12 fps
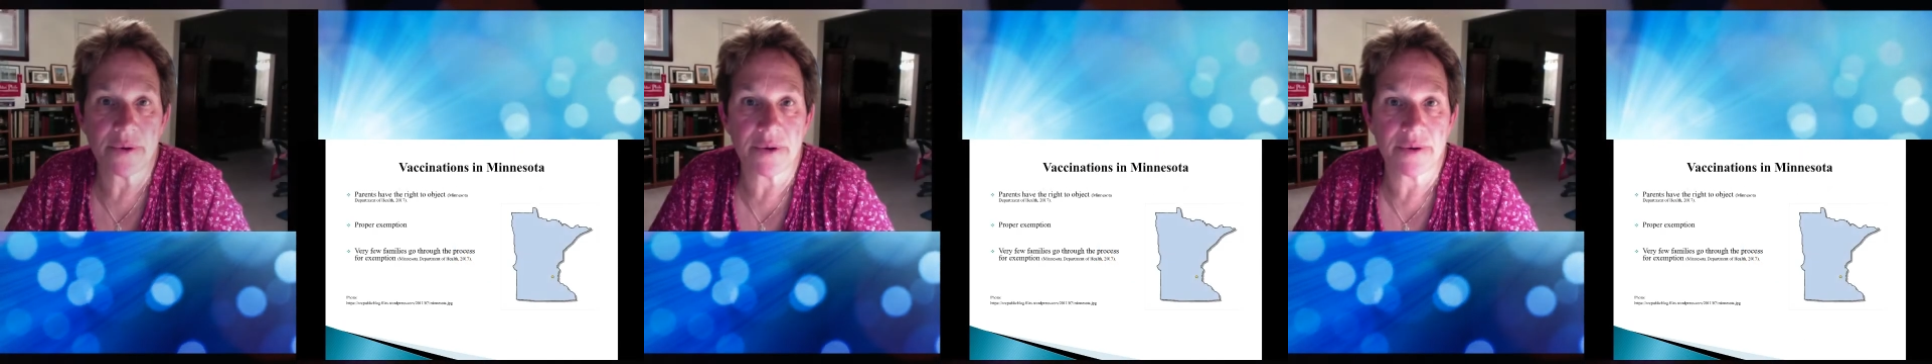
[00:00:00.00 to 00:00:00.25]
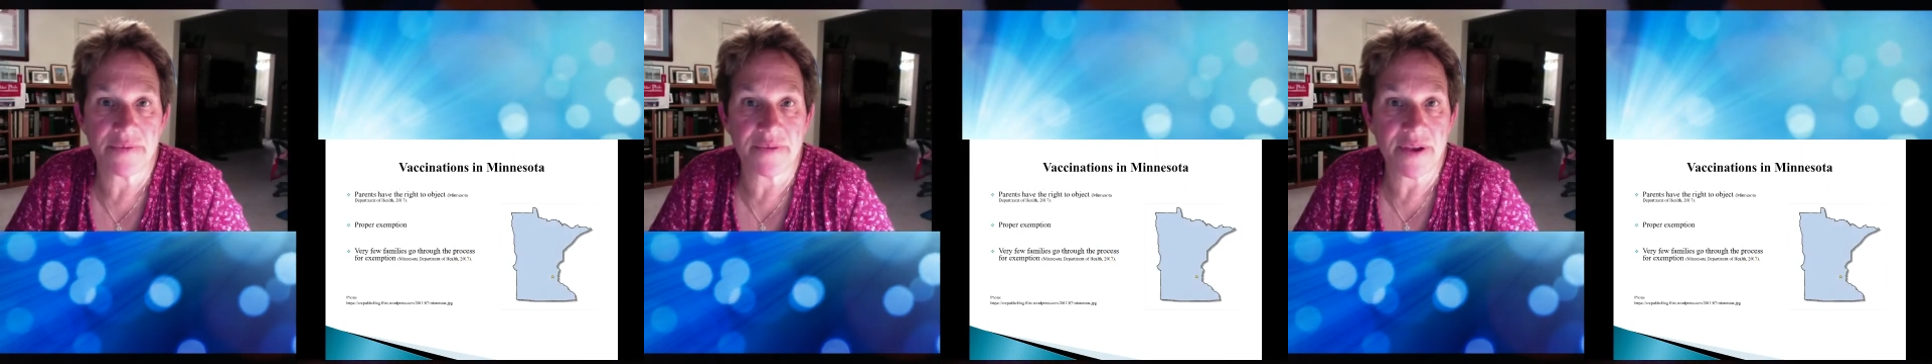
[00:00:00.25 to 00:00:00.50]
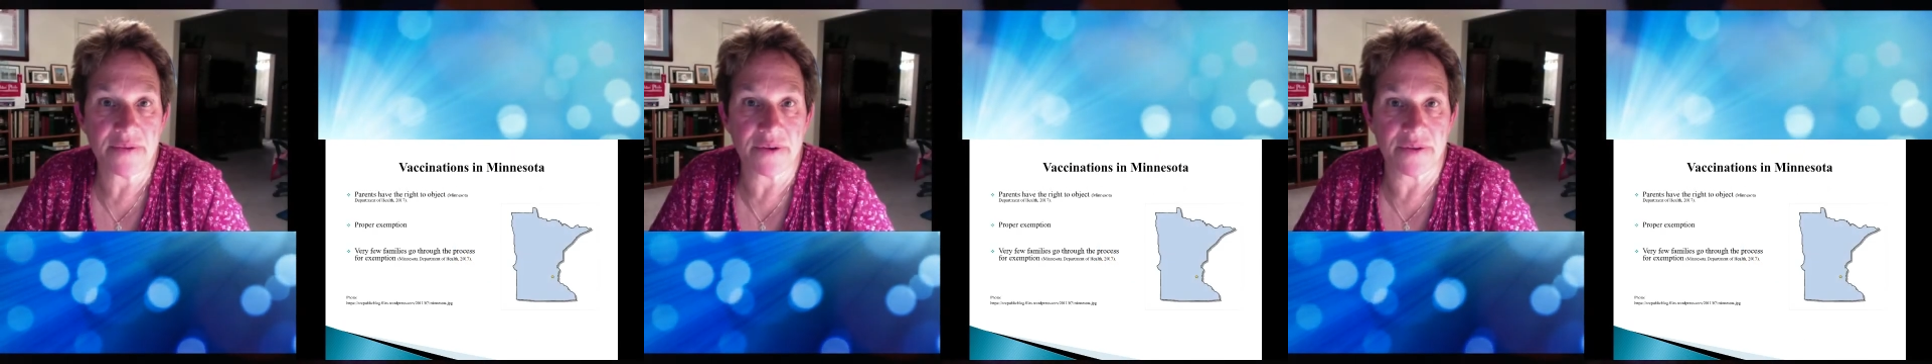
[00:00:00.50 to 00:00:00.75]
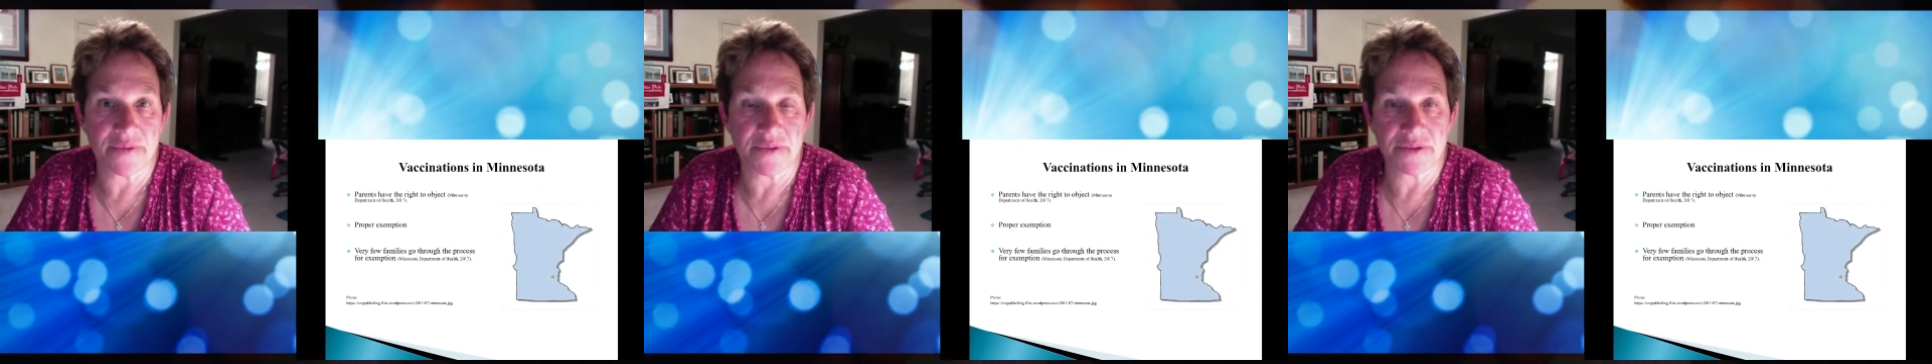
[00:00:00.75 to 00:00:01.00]
are in
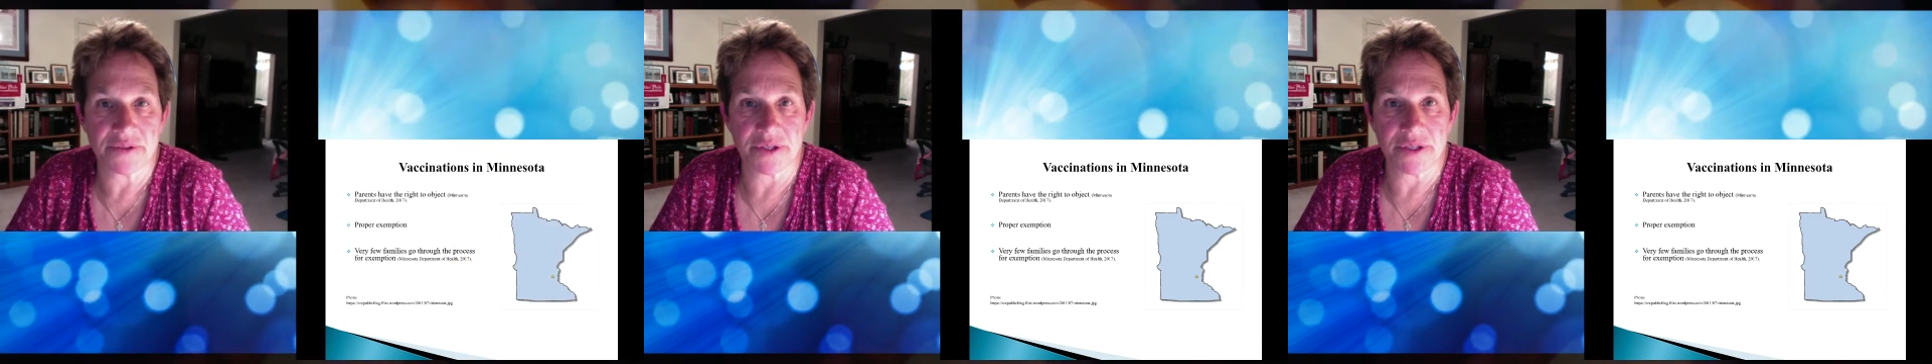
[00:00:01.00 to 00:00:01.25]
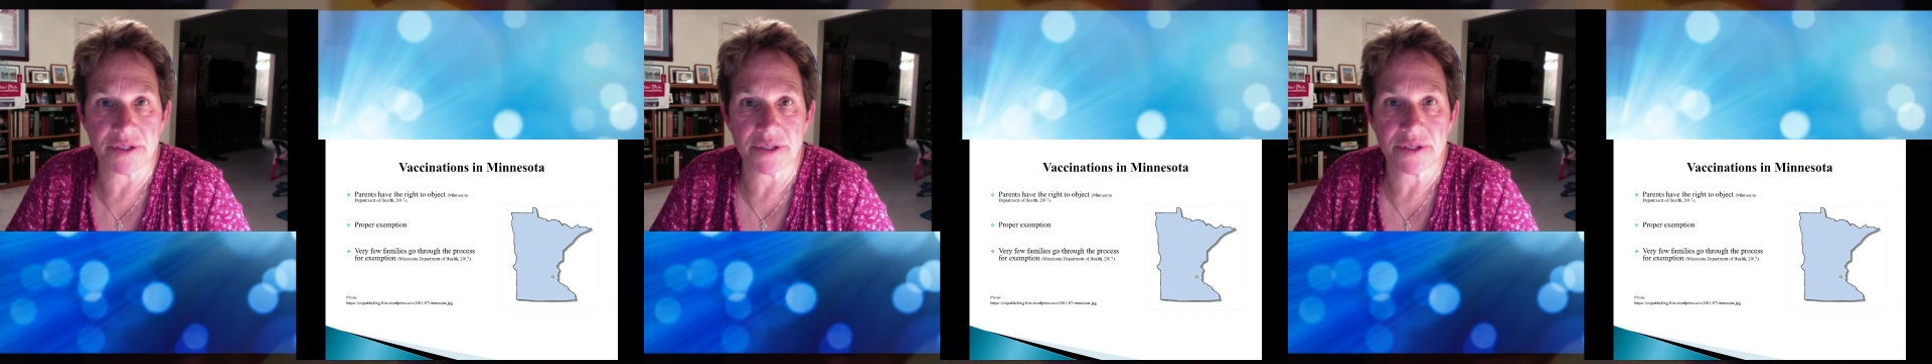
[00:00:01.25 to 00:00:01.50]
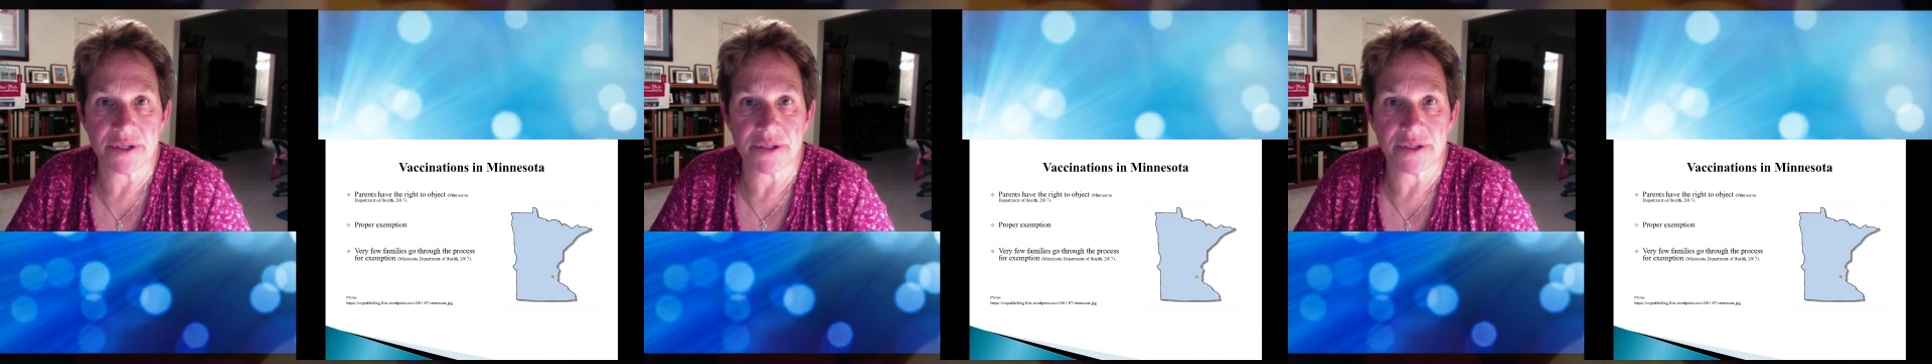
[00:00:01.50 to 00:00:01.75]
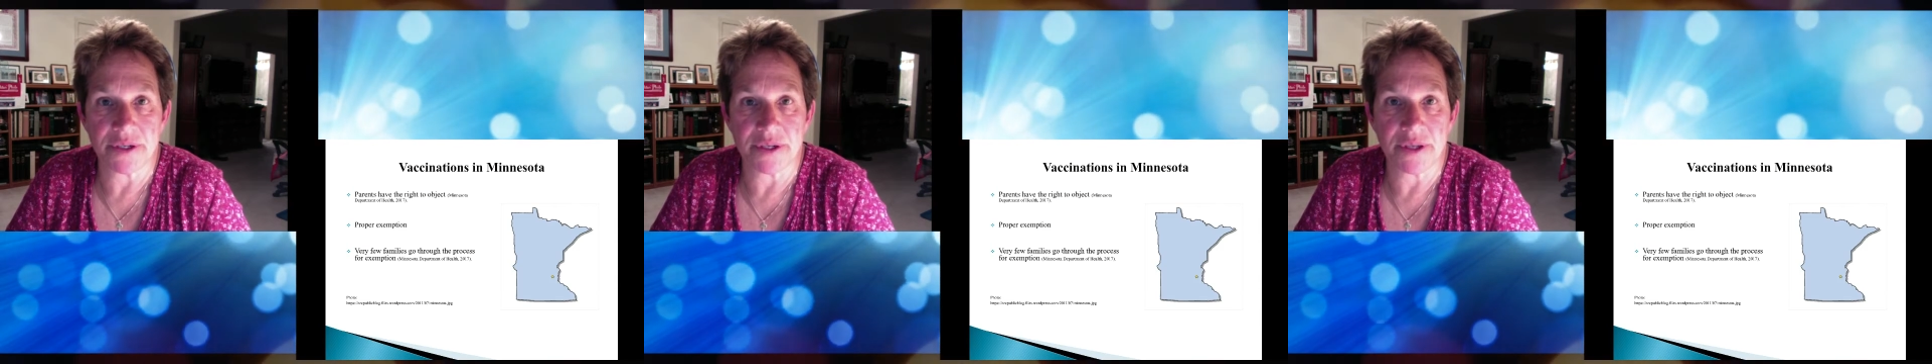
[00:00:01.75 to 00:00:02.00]
favor of this
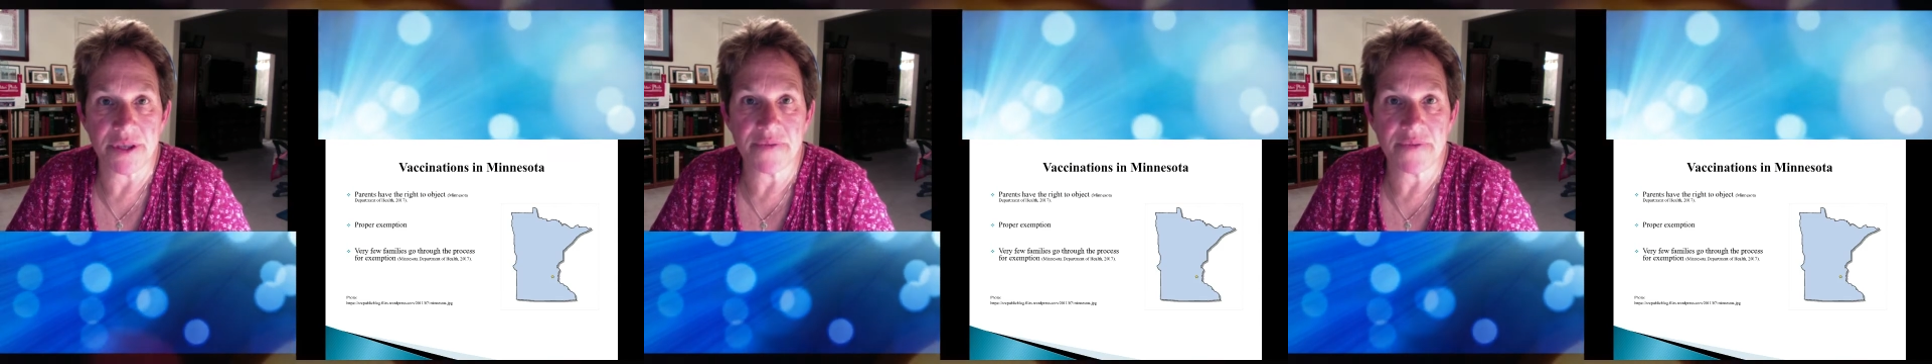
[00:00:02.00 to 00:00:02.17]
legislation.